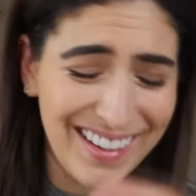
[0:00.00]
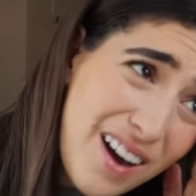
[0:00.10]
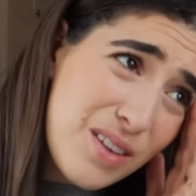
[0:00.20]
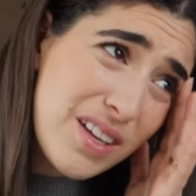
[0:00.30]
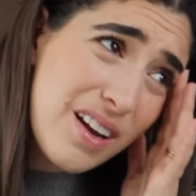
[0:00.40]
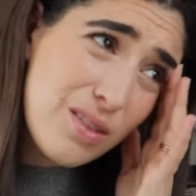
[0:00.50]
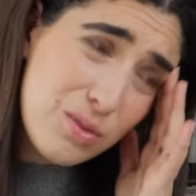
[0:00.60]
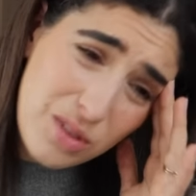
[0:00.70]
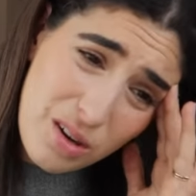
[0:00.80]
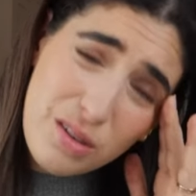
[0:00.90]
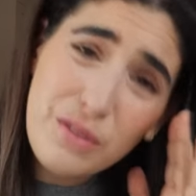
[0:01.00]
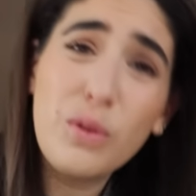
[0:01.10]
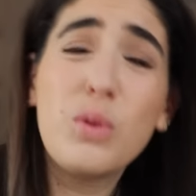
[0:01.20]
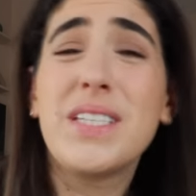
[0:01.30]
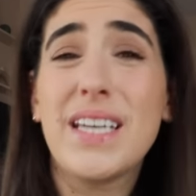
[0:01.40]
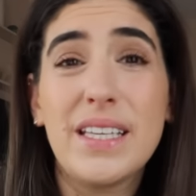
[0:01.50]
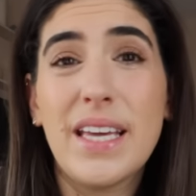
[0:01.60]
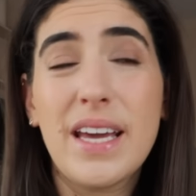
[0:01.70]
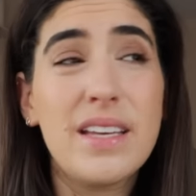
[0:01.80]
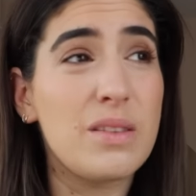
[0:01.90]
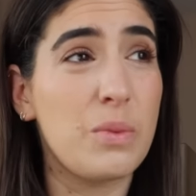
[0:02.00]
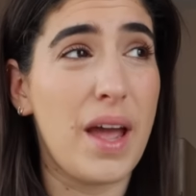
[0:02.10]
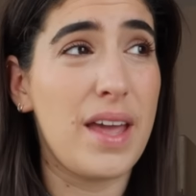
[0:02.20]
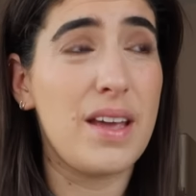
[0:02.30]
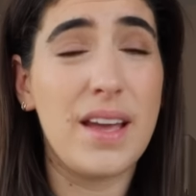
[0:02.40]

I was like, oh God, 14 years away.